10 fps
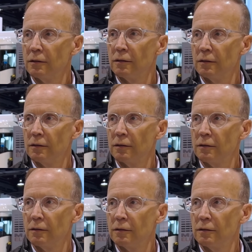
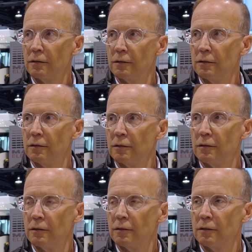
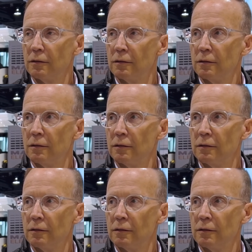(not speaking)